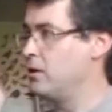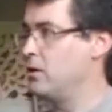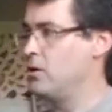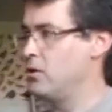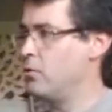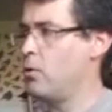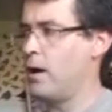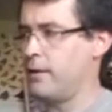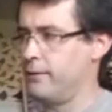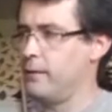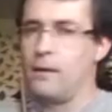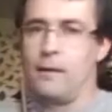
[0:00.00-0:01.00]
no, I
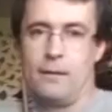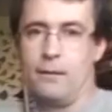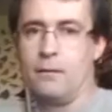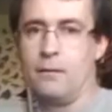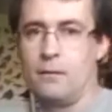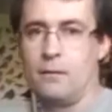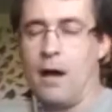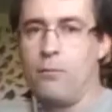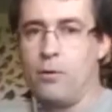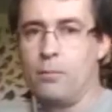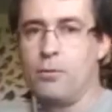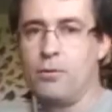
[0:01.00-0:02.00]
think I
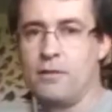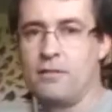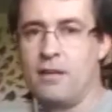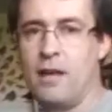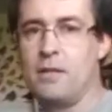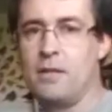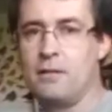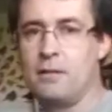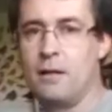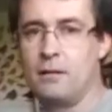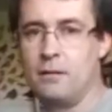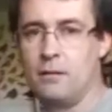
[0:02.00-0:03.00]
will put the same
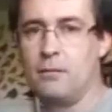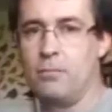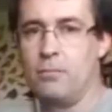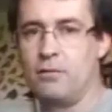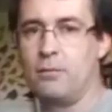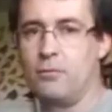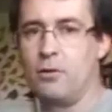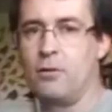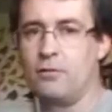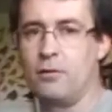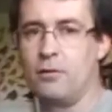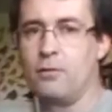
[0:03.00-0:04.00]
detail in the blossoms
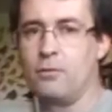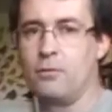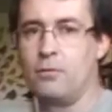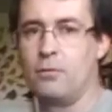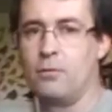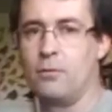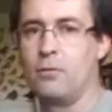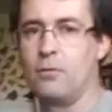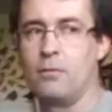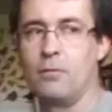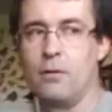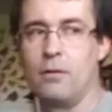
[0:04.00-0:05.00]
also.
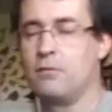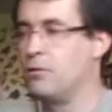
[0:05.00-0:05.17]
So